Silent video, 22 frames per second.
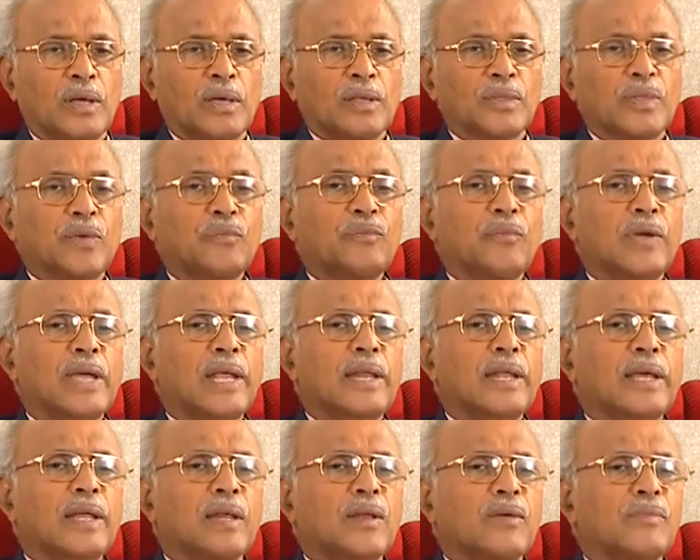the
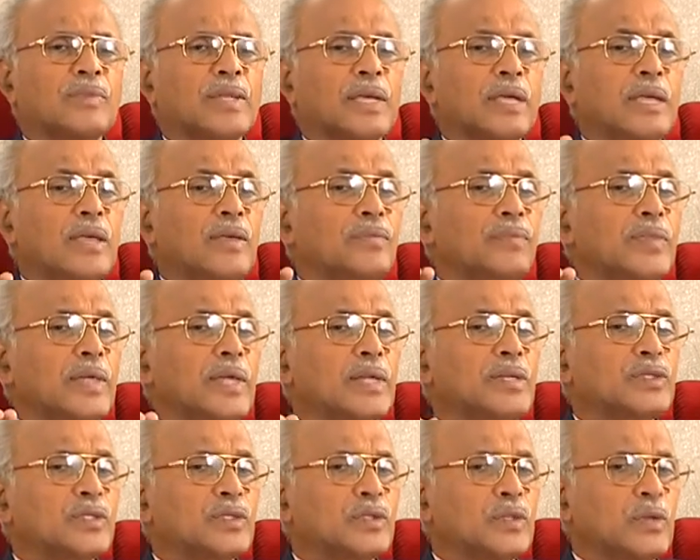failure of the Indian
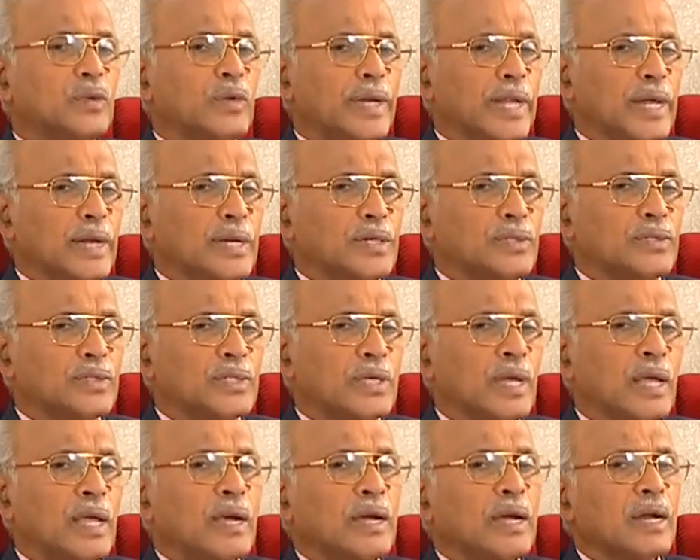students
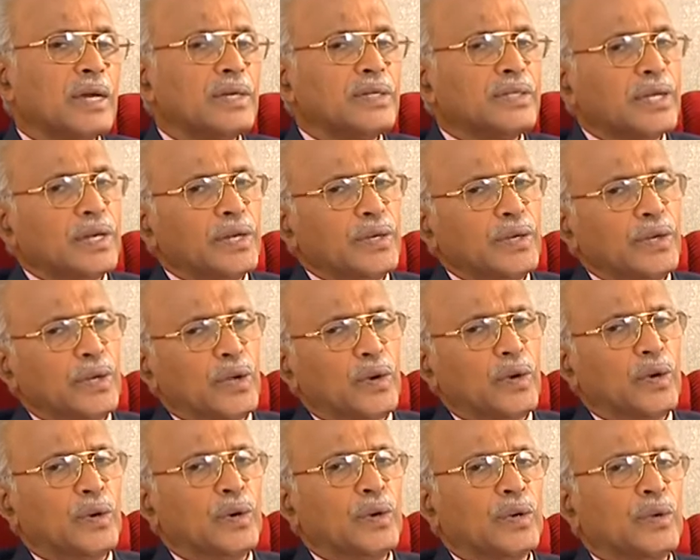
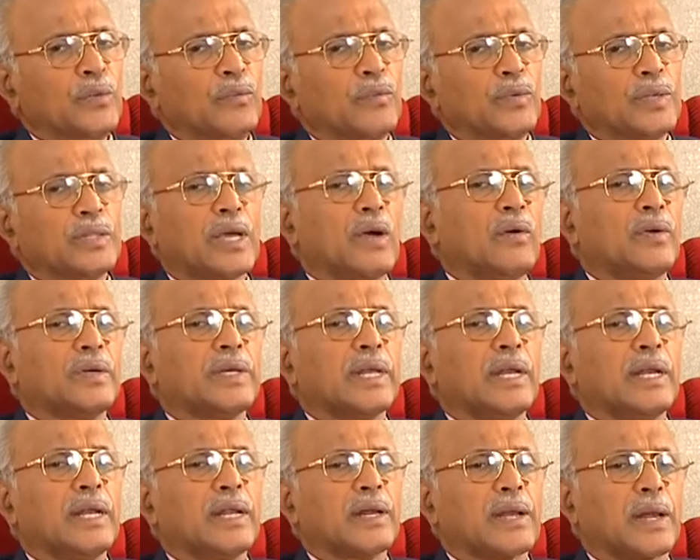continued without
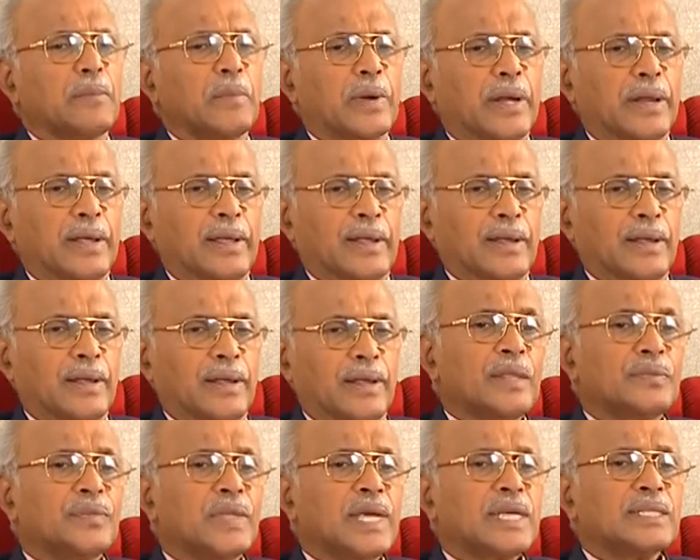any remedy.
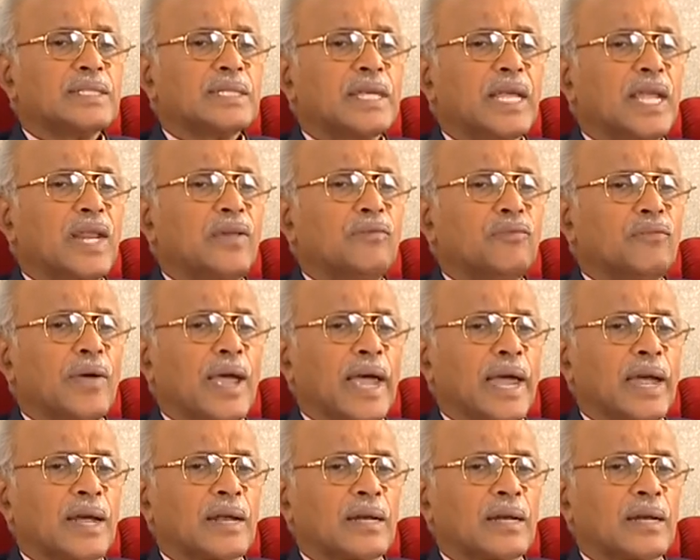Thus, in fact,